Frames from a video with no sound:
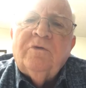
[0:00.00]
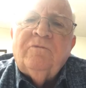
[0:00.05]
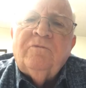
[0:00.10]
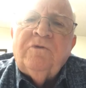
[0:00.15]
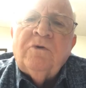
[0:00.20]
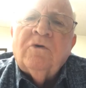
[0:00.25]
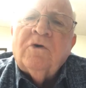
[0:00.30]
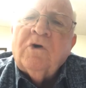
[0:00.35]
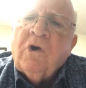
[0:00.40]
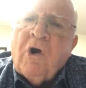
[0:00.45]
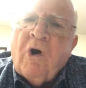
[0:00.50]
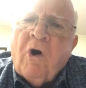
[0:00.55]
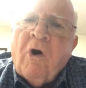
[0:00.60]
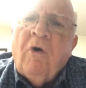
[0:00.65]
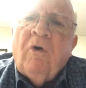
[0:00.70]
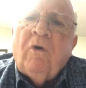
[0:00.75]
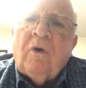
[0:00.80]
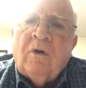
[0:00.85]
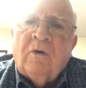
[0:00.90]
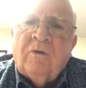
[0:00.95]
if you'll
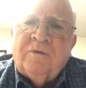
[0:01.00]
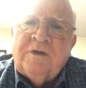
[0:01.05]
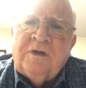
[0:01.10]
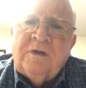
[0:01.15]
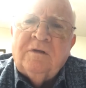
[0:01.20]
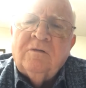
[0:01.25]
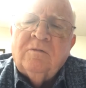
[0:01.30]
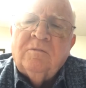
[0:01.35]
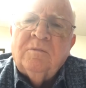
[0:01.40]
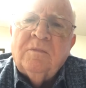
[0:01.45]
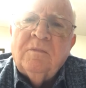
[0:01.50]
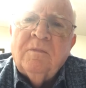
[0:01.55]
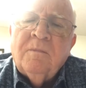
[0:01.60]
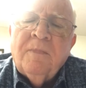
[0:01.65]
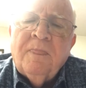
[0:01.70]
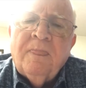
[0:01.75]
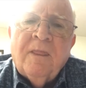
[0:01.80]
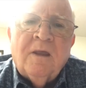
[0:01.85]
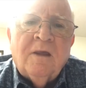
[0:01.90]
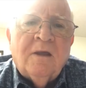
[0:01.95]
call on him.
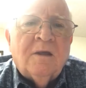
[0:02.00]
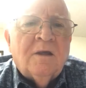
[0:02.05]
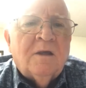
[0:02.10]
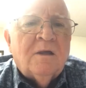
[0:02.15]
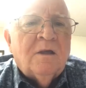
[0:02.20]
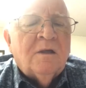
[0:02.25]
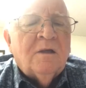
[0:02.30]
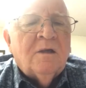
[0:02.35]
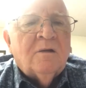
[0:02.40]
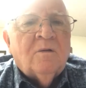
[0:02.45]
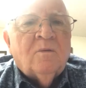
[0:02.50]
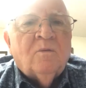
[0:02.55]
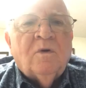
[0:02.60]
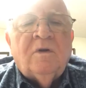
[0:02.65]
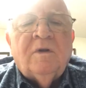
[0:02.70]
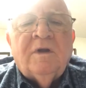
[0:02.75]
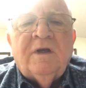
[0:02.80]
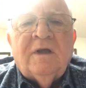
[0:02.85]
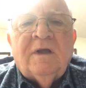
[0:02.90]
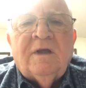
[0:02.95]

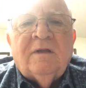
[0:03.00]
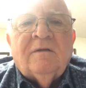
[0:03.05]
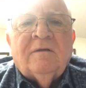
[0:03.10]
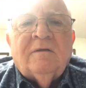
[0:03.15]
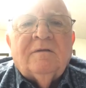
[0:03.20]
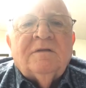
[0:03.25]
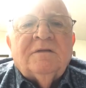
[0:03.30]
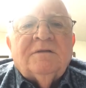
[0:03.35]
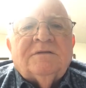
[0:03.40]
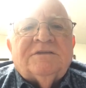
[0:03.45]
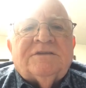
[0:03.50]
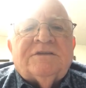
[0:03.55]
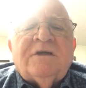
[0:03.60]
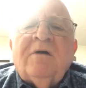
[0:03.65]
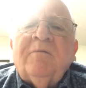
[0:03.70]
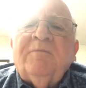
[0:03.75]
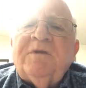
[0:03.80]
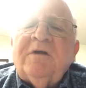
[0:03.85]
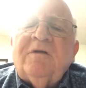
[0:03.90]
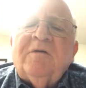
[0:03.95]
Well, it, it,
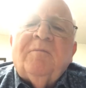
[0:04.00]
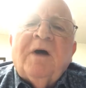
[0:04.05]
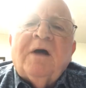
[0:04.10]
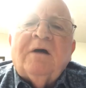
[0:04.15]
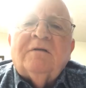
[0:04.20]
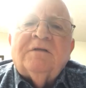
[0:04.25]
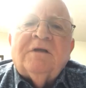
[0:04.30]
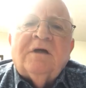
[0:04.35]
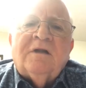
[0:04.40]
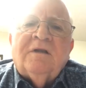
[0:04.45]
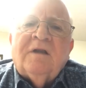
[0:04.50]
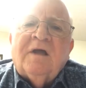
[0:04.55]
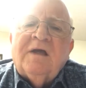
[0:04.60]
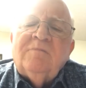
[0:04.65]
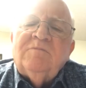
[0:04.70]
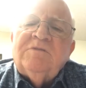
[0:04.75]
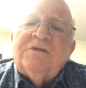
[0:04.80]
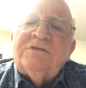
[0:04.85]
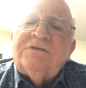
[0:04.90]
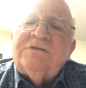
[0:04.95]
something about that
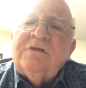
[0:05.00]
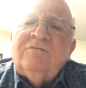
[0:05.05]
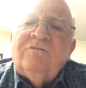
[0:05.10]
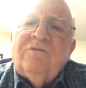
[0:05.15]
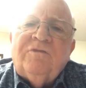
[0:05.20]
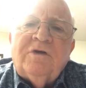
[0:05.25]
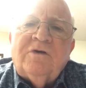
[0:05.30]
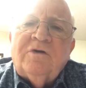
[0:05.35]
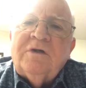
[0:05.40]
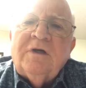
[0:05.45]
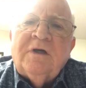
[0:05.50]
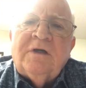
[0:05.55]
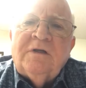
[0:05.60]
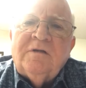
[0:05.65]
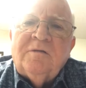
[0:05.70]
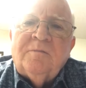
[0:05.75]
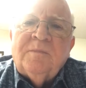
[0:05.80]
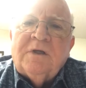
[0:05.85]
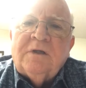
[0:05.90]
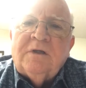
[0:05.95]
name just
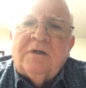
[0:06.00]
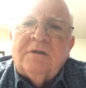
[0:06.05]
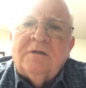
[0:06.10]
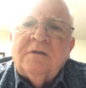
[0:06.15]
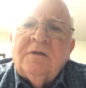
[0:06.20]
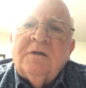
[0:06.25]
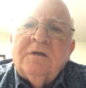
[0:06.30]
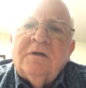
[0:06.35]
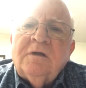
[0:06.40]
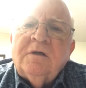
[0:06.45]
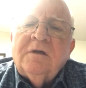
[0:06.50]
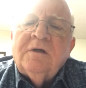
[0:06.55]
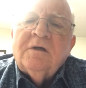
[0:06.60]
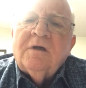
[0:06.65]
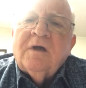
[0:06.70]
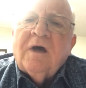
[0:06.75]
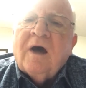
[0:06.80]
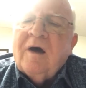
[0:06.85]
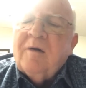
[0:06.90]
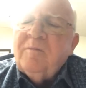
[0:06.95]
infuriated me.
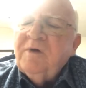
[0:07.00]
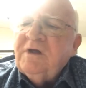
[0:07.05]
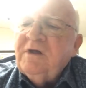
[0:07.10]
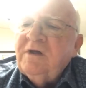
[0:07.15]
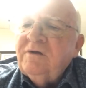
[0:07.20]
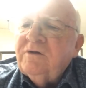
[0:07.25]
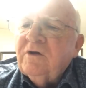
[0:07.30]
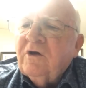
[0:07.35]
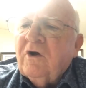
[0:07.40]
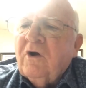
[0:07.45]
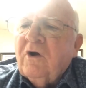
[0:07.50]
I began to